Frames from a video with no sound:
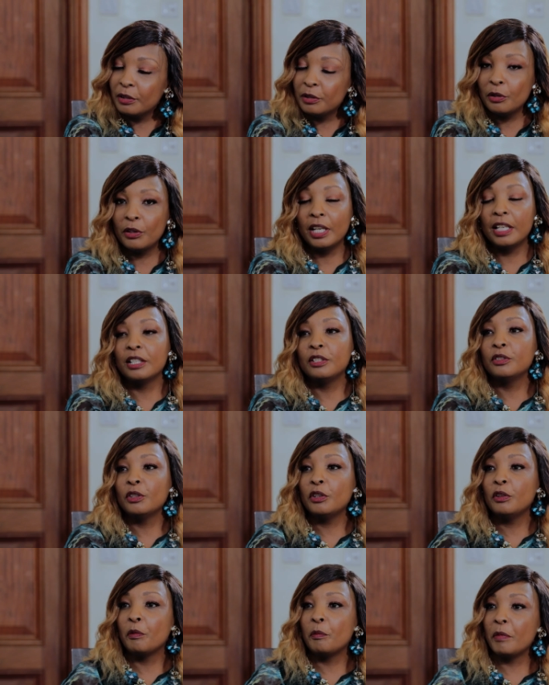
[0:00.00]
So you can
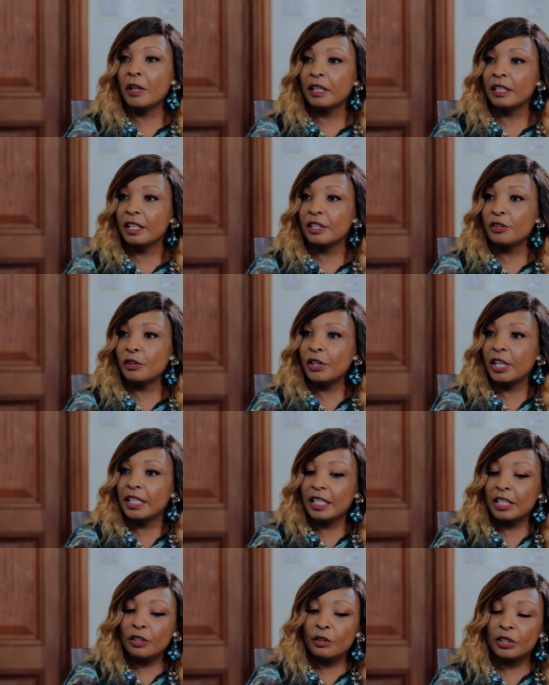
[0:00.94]
enjoy your milk as you're
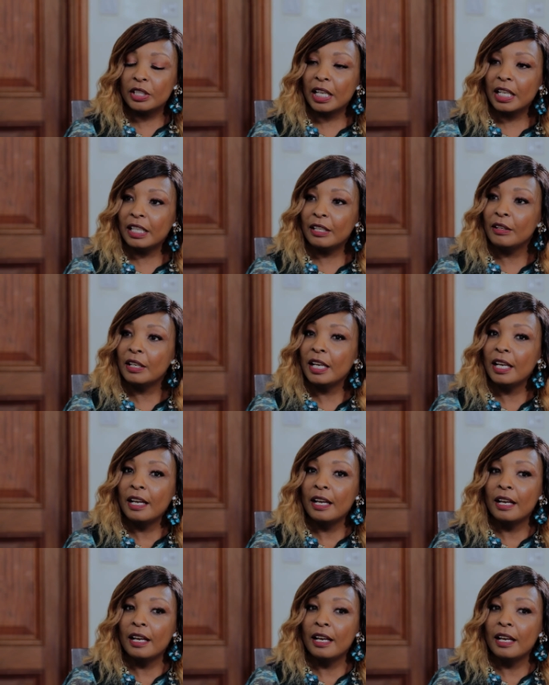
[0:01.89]
getting your daily